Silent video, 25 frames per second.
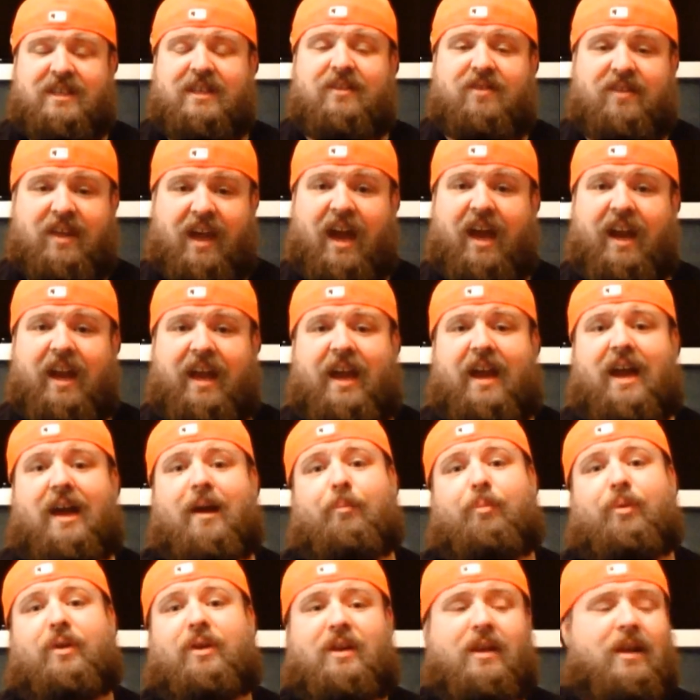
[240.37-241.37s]
see that
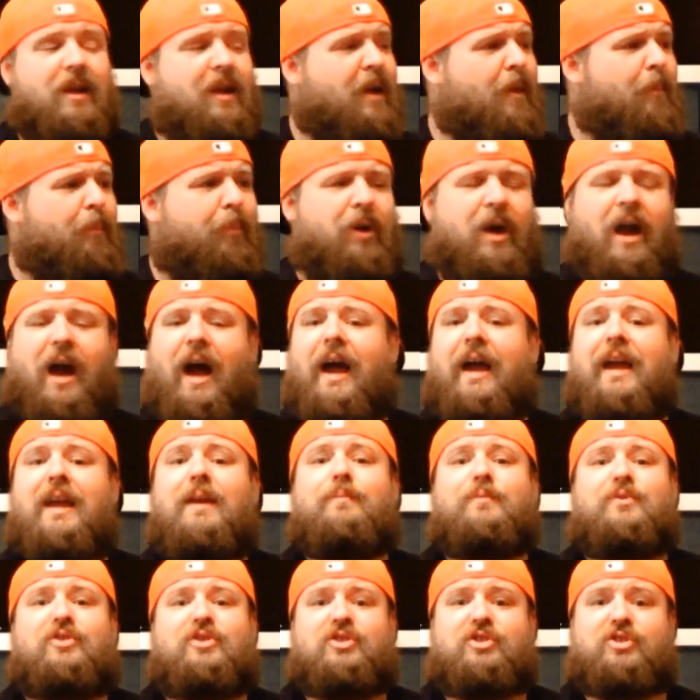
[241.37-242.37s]
happen. But I
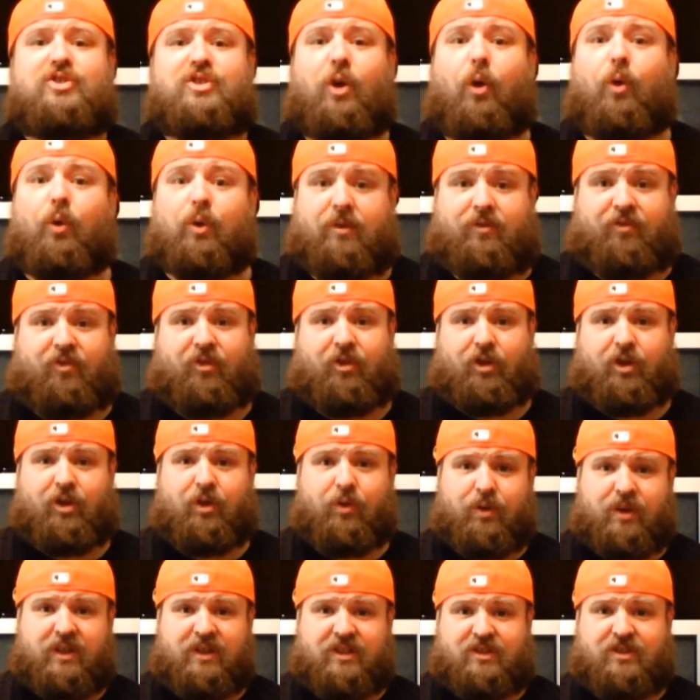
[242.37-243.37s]
am stoked for
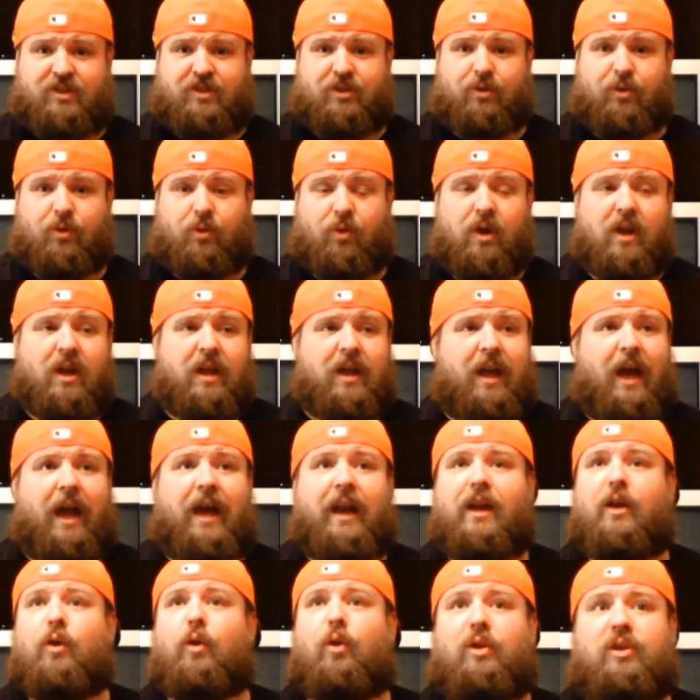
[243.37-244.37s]
Goonies 2.
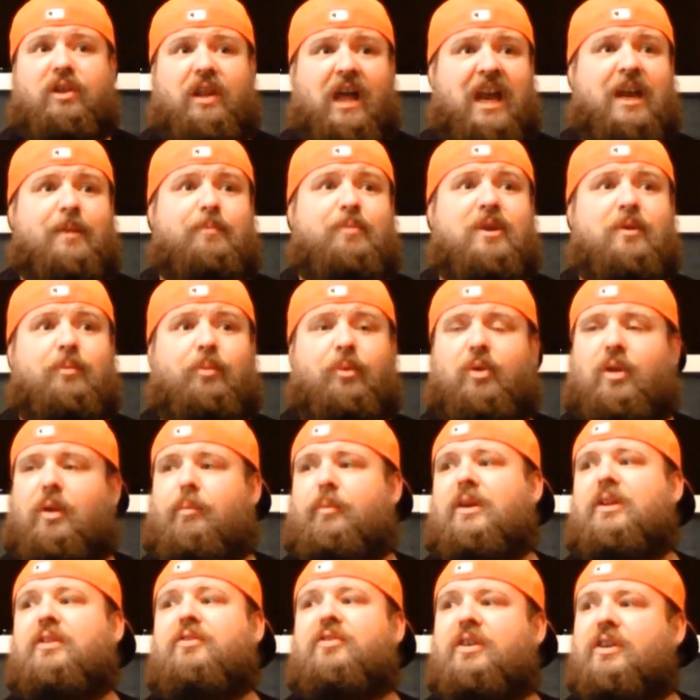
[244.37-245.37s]
I know a lot of people, I
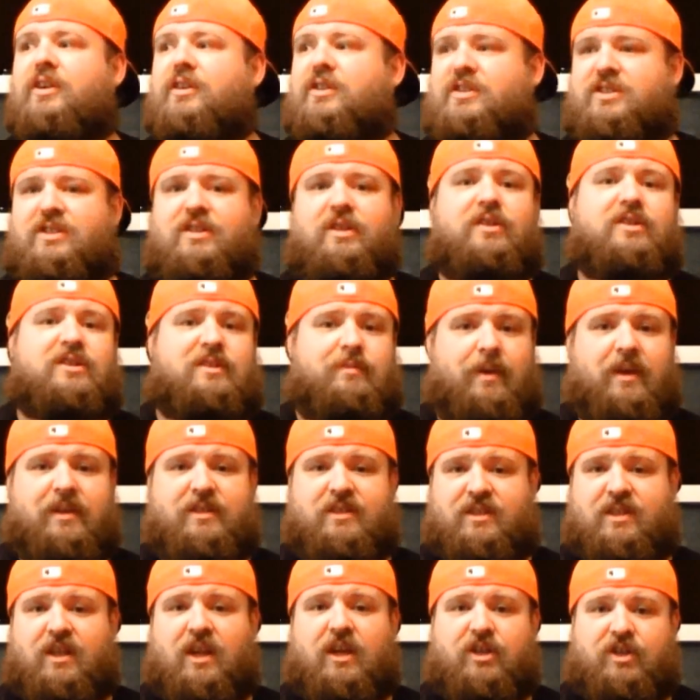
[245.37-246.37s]
mean, there's still some
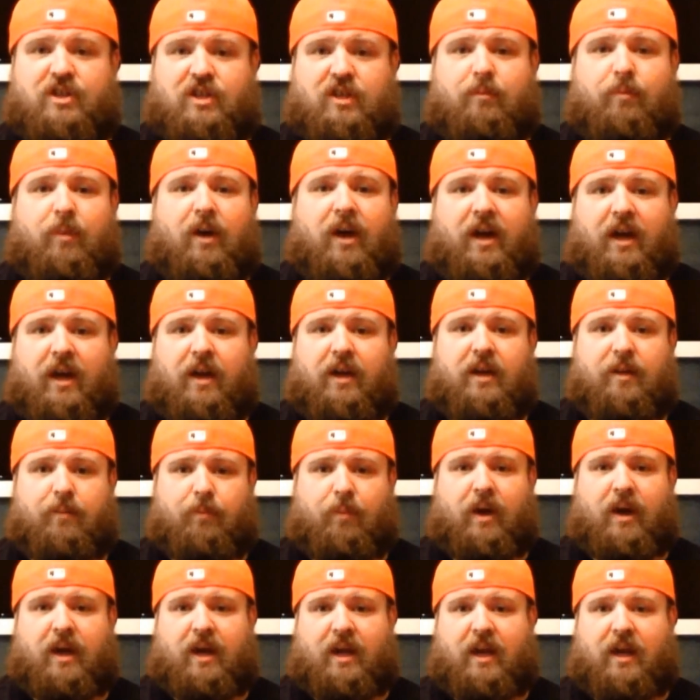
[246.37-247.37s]
hesitation in
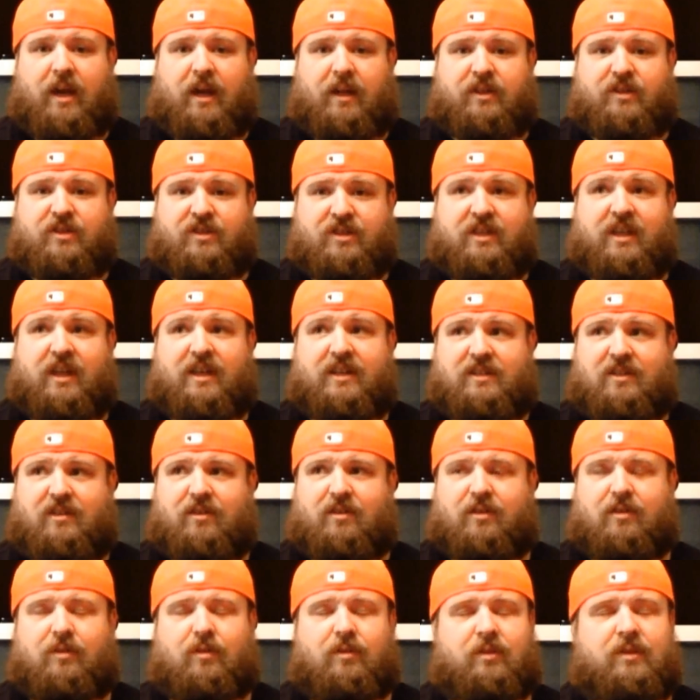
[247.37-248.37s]
my head, just kind of sitting
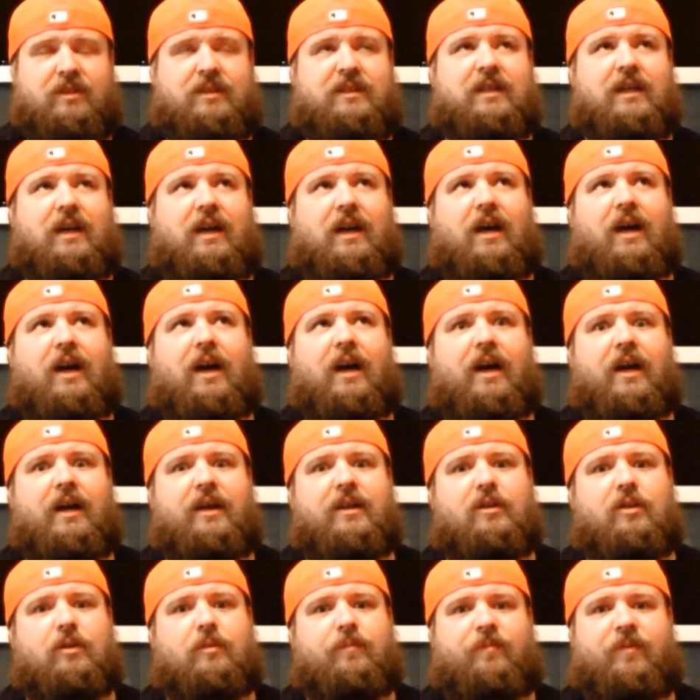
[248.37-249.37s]
there going,
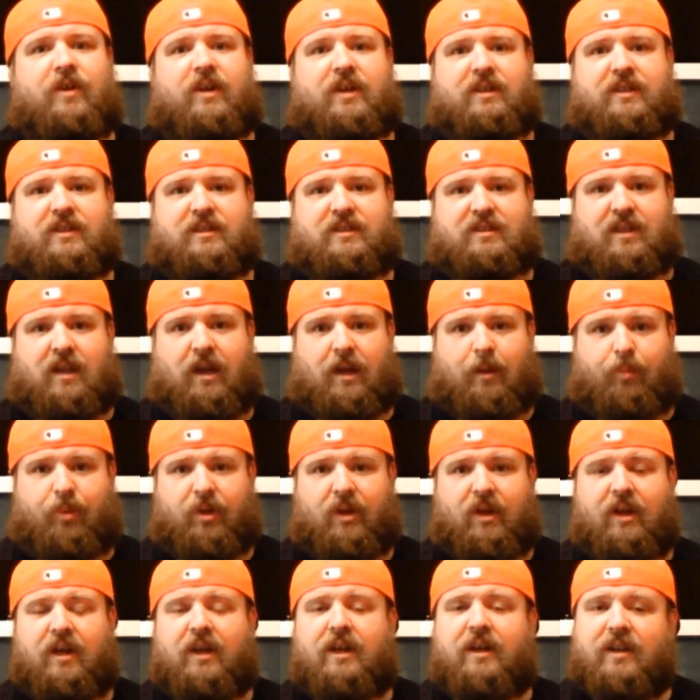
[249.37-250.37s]
God, don't fuck this up.
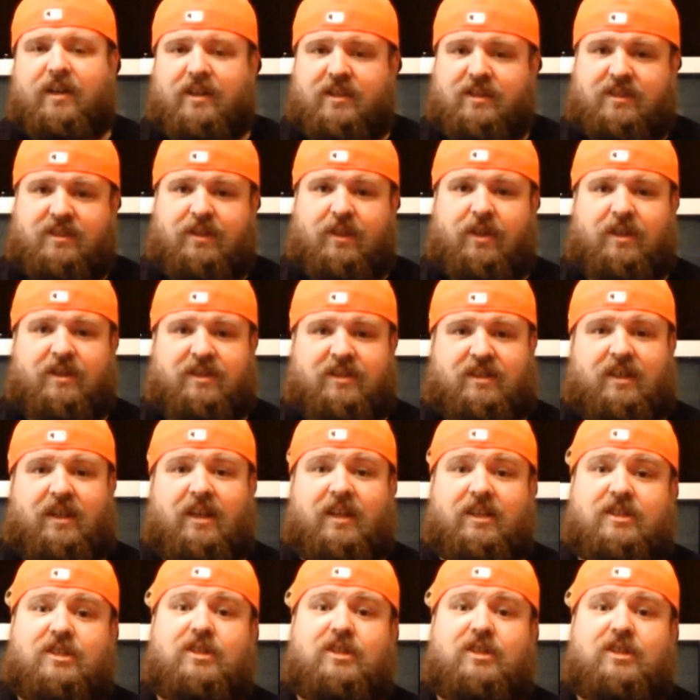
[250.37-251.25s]
Because seriously,